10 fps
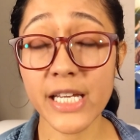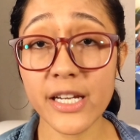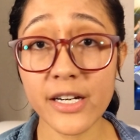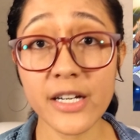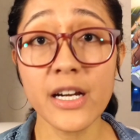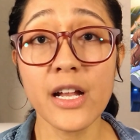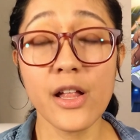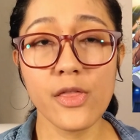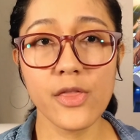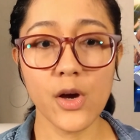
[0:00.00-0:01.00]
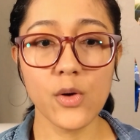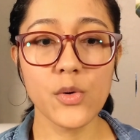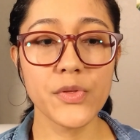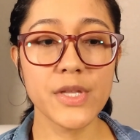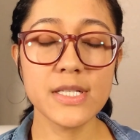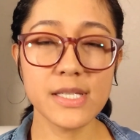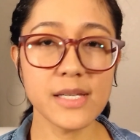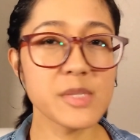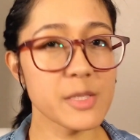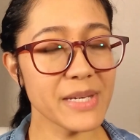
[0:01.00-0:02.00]
here, though this
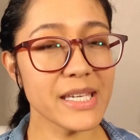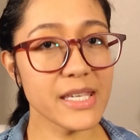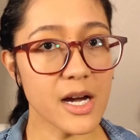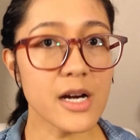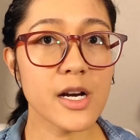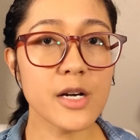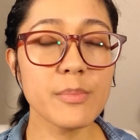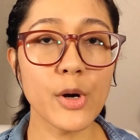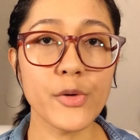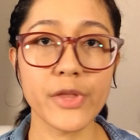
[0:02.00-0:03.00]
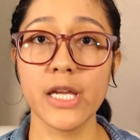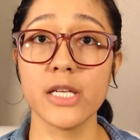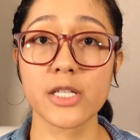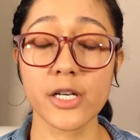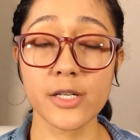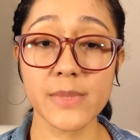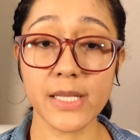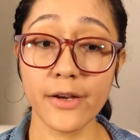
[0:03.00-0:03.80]
seems a bit younger both in terms